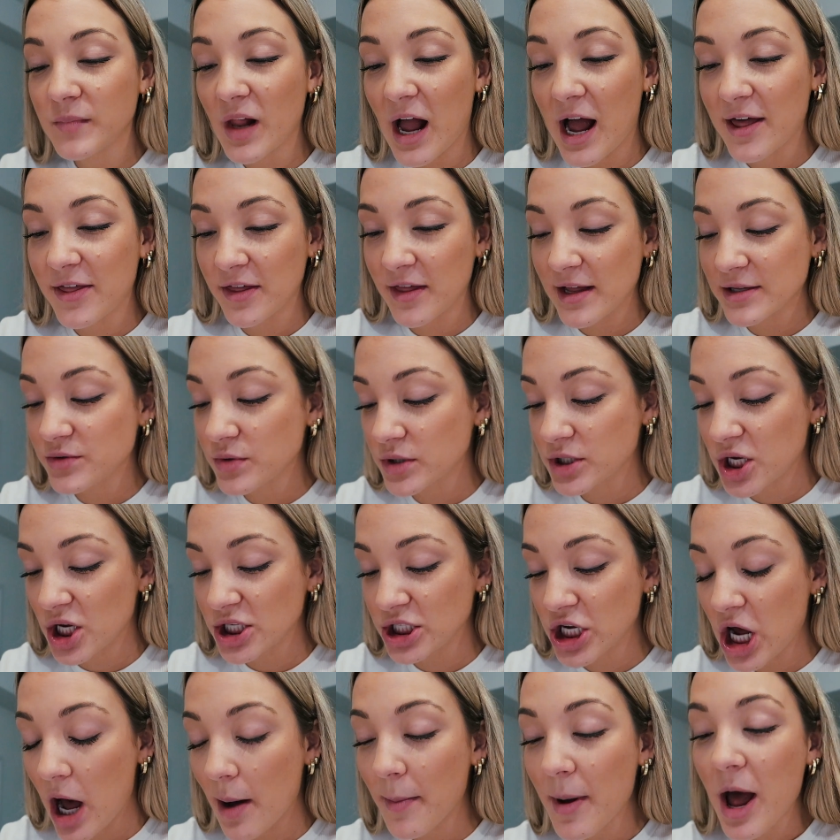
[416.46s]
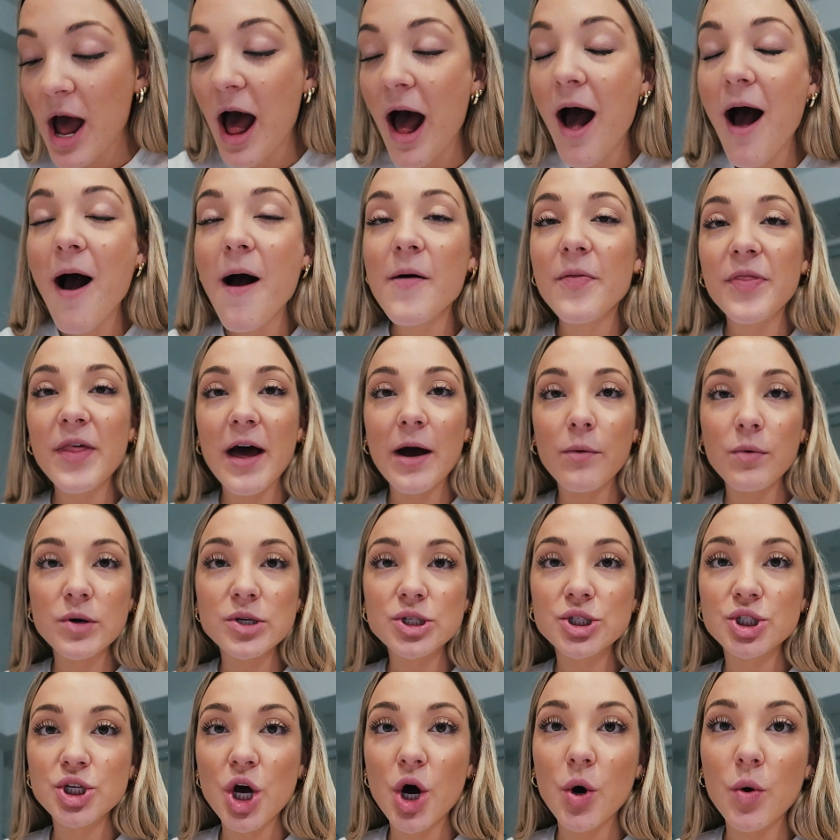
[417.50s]
I think that's what's on top. That
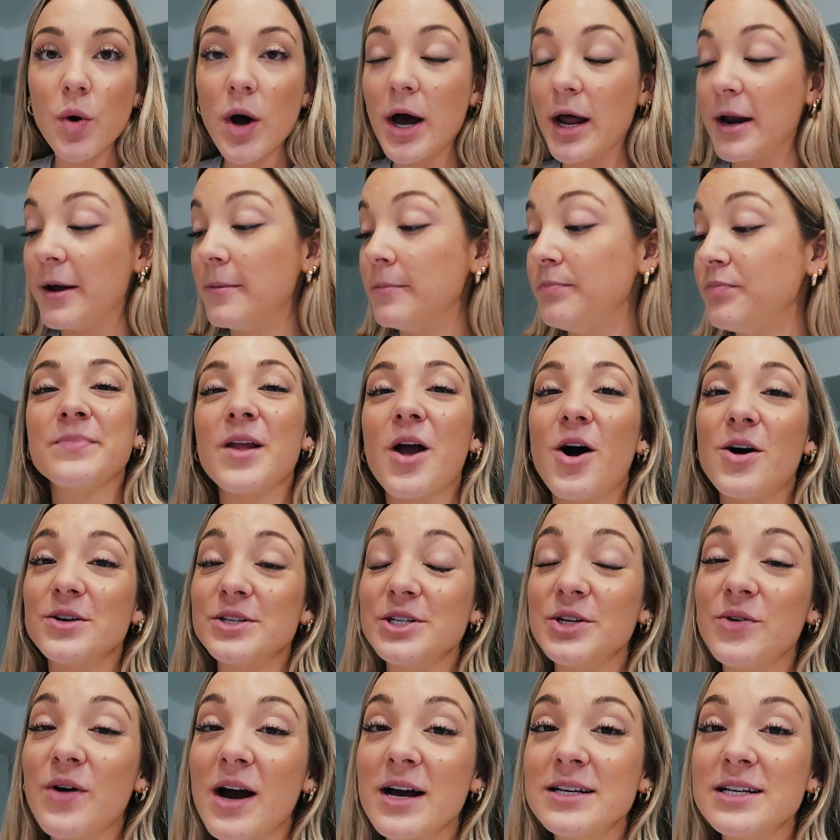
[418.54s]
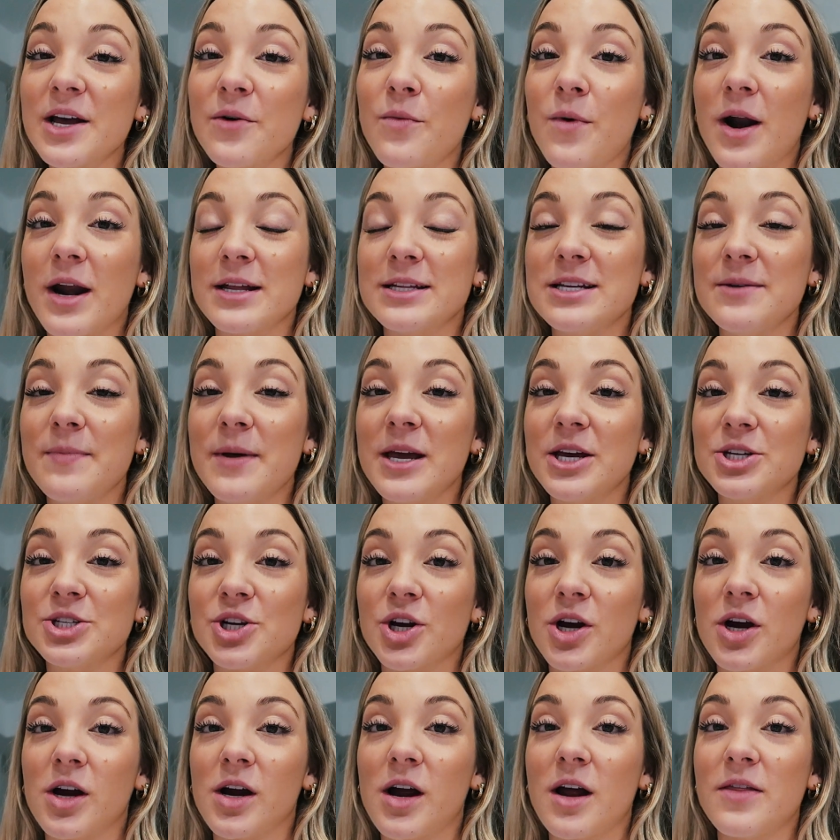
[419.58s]
was so good. Also, you guys, I wanted to make
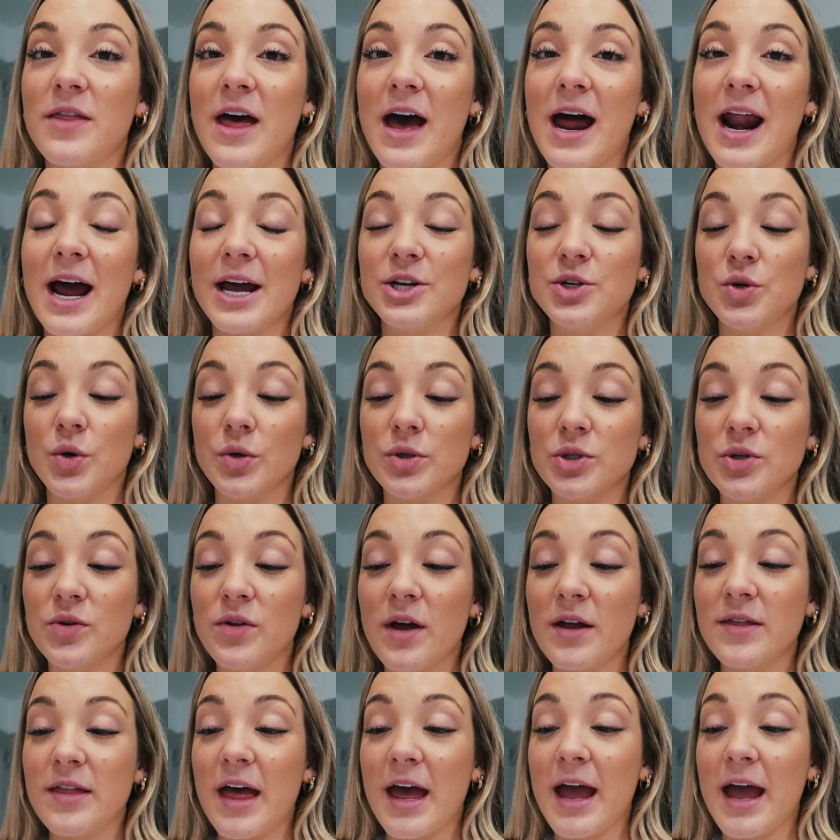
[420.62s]
sure that I told you that